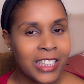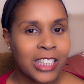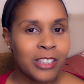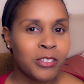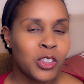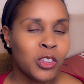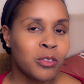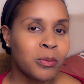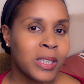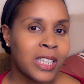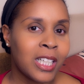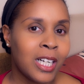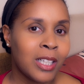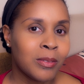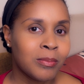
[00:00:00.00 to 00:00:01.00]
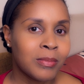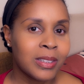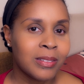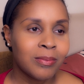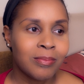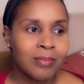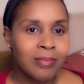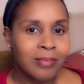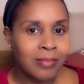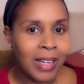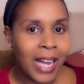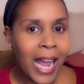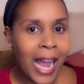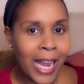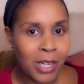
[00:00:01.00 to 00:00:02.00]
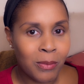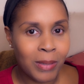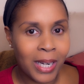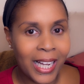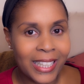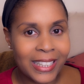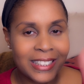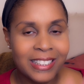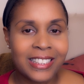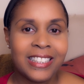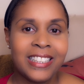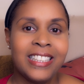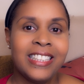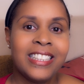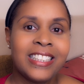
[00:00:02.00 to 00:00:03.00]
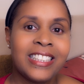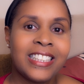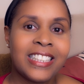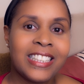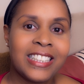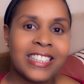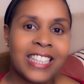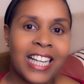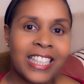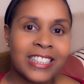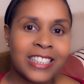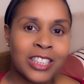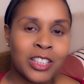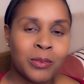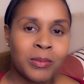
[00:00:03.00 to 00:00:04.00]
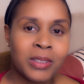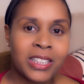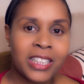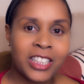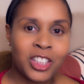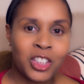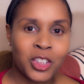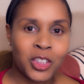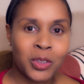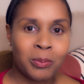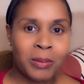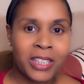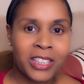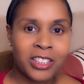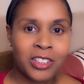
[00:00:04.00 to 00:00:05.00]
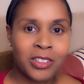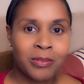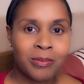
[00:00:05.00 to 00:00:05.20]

If you've become eye blind to these items in your space,